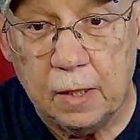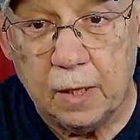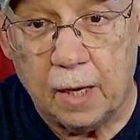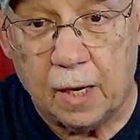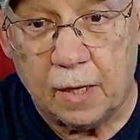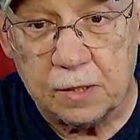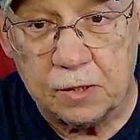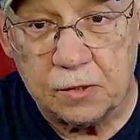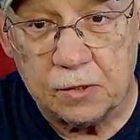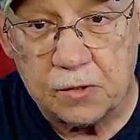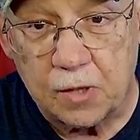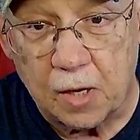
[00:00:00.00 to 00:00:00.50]

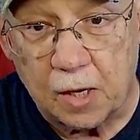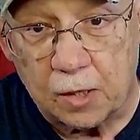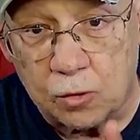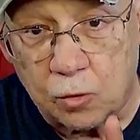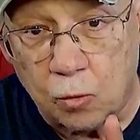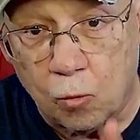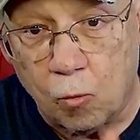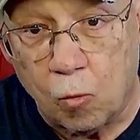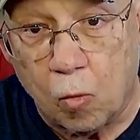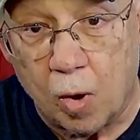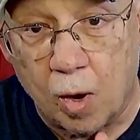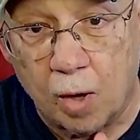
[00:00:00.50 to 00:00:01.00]
I decided
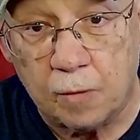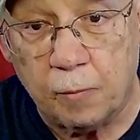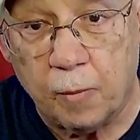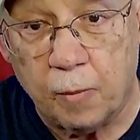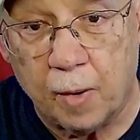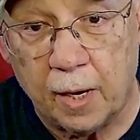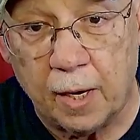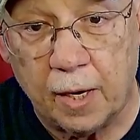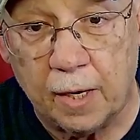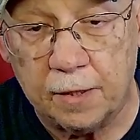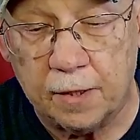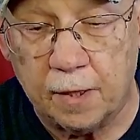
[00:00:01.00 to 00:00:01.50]
to walk
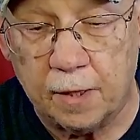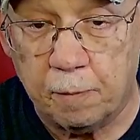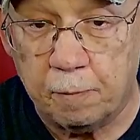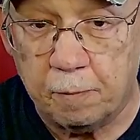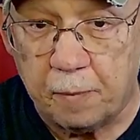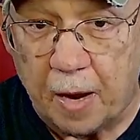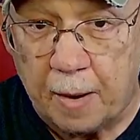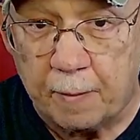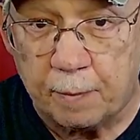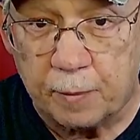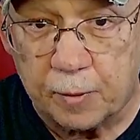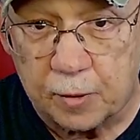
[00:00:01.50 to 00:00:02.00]
by the
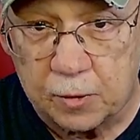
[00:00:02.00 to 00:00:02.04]
paper